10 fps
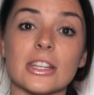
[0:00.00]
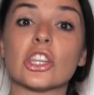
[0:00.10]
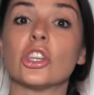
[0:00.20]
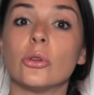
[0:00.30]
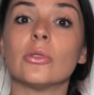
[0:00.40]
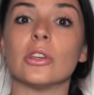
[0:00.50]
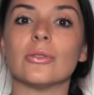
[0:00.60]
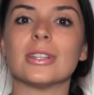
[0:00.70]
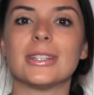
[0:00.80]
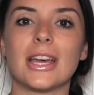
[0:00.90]
to cue
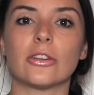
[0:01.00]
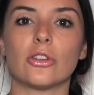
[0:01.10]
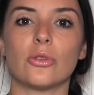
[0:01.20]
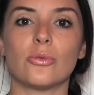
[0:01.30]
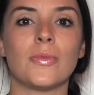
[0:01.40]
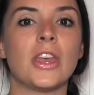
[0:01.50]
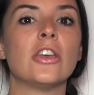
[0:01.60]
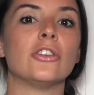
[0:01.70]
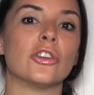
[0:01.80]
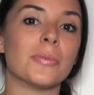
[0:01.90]
you, to tell you
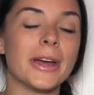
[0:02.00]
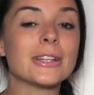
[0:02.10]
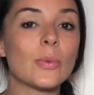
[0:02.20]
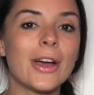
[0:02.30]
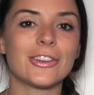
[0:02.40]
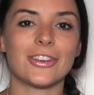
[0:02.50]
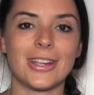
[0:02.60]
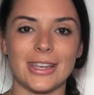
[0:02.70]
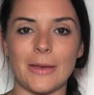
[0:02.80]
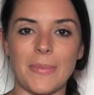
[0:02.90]
your mind's
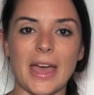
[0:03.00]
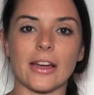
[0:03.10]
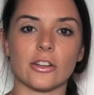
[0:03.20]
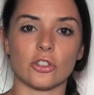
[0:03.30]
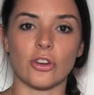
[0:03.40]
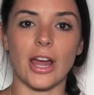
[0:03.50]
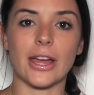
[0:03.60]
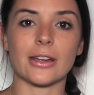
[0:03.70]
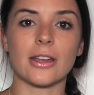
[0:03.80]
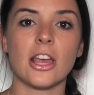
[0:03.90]
wandering, get back on
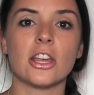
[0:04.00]
track.